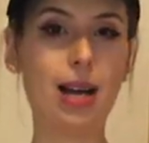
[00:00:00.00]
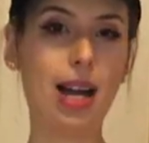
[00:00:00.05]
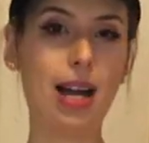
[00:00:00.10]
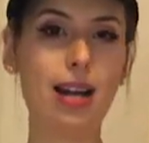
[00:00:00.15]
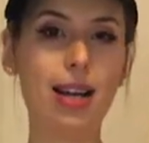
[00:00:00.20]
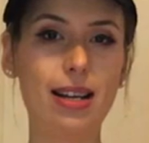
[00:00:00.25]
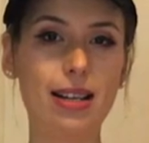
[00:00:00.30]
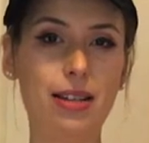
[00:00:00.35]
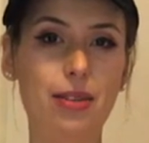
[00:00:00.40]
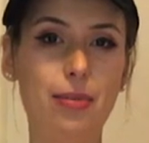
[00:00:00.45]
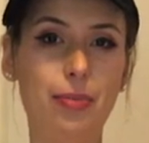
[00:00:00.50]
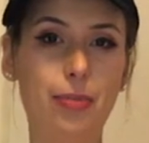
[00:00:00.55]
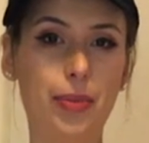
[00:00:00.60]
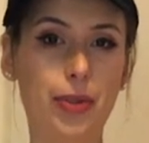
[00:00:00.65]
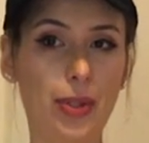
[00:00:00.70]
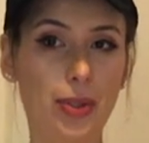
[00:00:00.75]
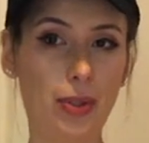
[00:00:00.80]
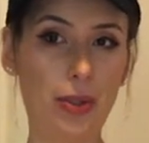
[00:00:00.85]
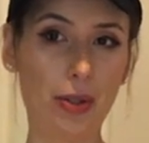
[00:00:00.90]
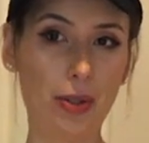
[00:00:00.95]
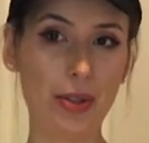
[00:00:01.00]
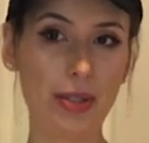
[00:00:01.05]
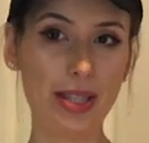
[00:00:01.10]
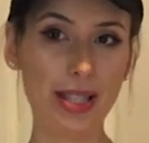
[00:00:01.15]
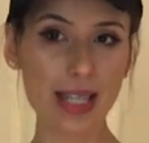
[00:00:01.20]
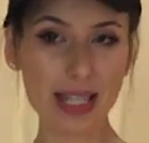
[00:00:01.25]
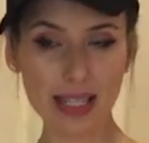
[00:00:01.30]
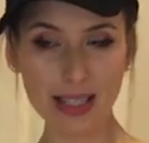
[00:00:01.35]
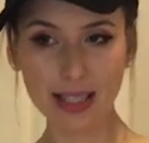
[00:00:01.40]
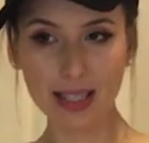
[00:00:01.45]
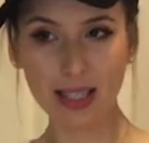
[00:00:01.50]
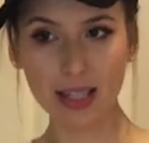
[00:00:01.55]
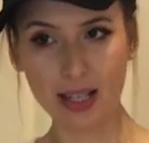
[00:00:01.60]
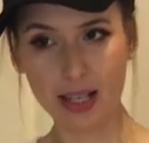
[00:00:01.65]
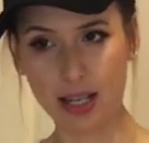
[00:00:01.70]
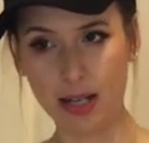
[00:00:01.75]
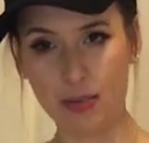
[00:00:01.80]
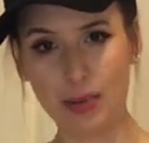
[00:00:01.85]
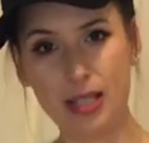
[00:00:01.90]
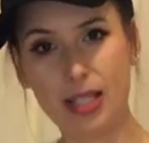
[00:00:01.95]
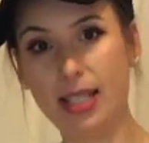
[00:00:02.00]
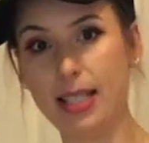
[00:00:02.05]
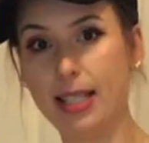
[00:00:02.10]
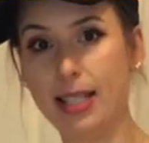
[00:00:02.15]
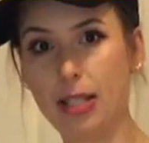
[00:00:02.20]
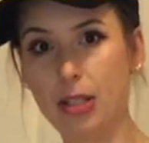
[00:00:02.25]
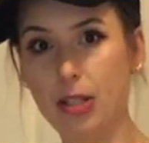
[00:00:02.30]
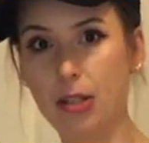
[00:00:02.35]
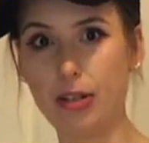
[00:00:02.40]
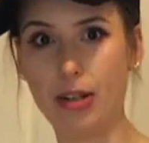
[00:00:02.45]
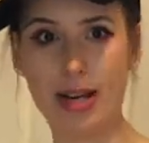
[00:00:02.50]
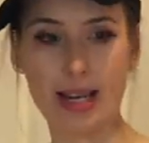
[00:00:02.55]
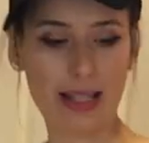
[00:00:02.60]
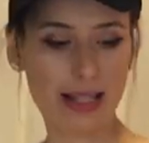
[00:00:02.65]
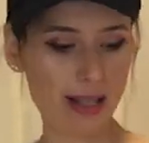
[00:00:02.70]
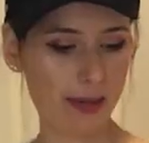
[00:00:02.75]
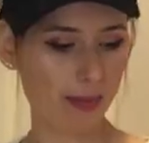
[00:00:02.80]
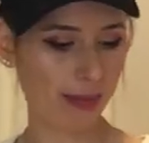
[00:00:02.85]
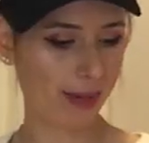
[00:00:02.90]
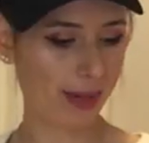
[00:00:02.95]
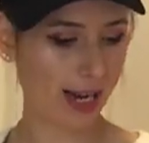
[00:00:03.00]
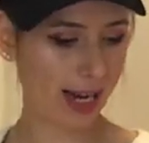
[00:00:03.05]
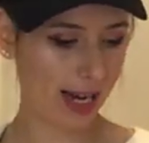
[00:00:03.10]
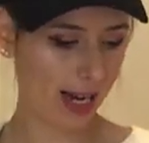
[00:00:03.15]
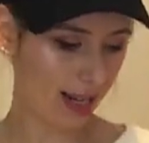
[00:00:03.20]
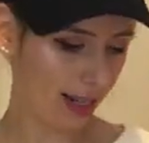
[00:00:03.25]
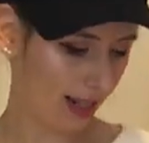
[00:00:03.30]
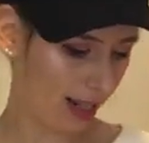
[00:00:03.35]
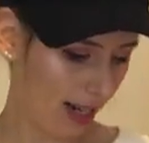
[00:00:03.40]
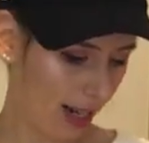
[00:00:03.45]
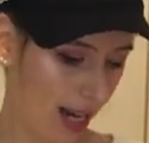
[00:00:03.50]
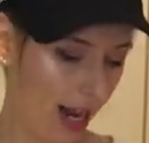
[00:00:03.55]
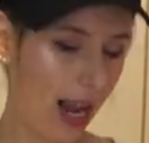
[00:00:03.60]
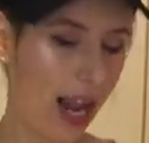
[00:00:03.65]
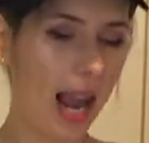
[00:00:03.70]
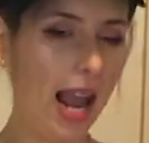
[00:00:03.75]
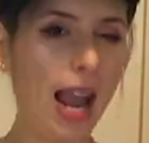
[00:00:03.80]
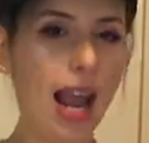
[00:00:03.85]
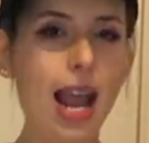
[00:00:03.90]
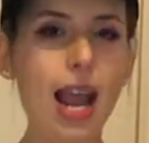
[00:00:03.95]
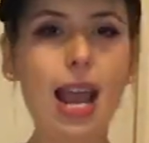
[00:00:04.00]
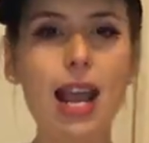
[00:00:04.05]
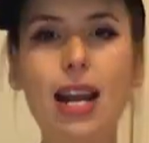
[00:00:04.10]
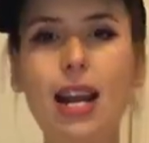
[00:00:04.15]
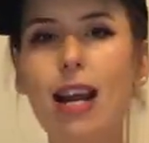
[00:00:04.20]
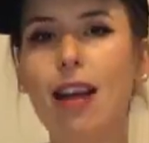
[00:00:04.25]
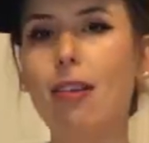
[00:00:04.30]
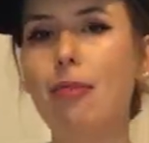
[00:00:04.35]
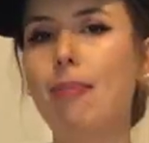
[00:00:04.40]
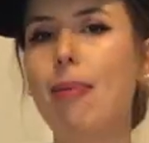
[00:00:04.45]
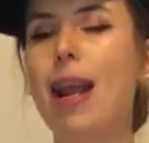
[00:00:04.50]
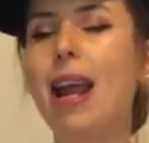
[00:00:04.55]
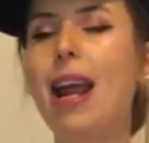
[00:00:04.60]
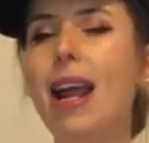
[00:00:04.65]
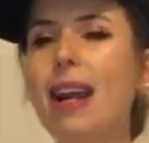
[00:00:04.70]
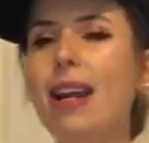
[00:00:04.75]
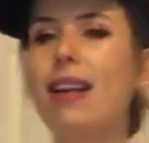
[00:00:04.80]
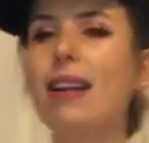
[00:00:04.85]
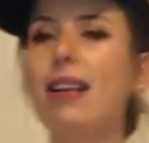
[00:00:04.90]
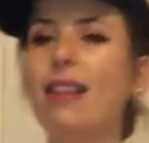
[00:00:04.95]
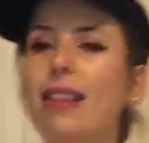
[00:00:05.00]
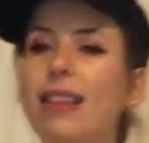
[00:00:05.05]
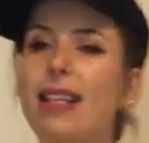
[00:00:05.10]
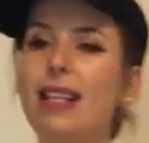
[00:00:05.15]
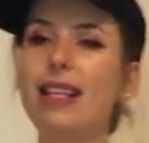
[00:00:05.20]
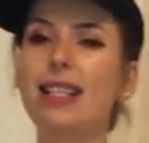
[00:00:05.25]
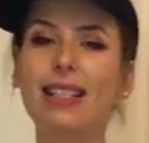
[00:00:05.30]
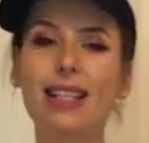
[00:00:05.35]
Arnhem Clothing, which is an Australian brand. And I've paired this